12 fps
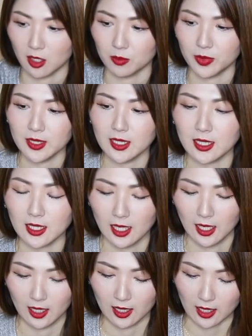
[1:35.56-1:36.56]
Company.
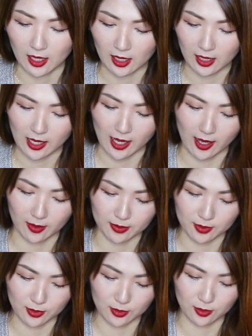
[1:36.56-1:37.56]
I
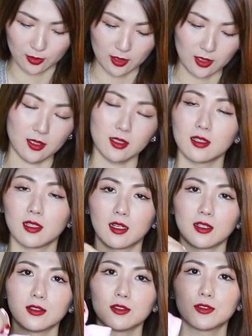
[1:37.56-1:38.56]
absolutely
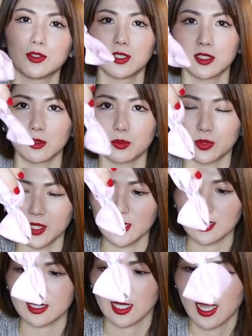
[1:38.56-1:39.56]
love the
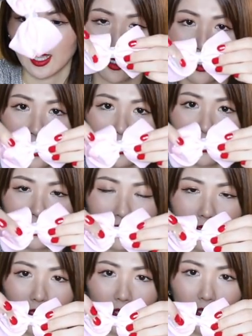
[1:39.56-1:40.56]
prints. This
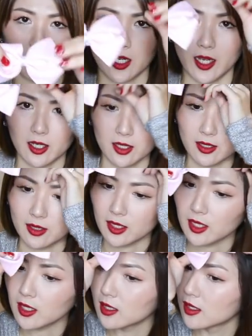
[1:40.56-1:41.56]
is her hair
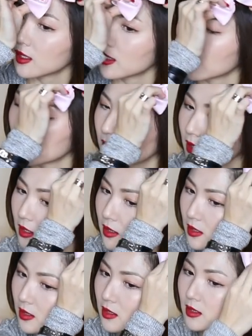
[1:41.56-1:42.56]
thing.
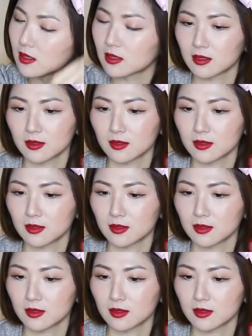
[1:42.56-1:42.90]
Looks